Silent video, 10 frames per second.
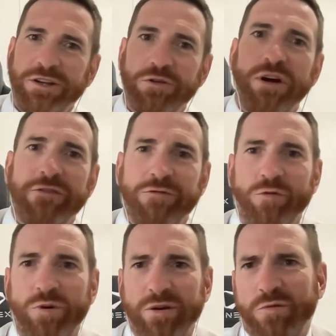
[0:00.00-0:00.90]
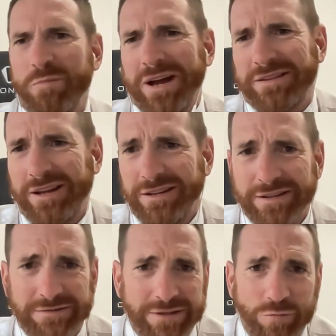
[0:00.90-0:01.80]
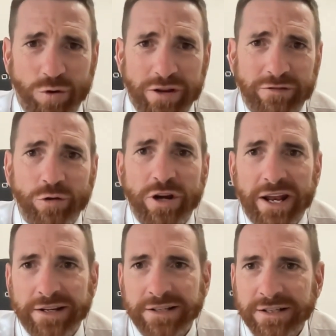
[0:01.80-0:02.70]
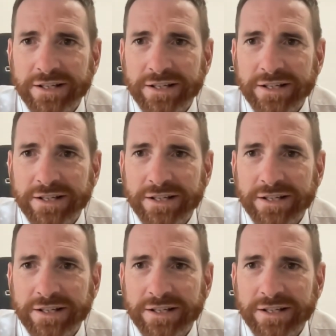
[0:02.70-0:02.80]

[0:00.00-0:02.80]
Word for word: you're out for a week. Well, back then you wouldn't even look at it.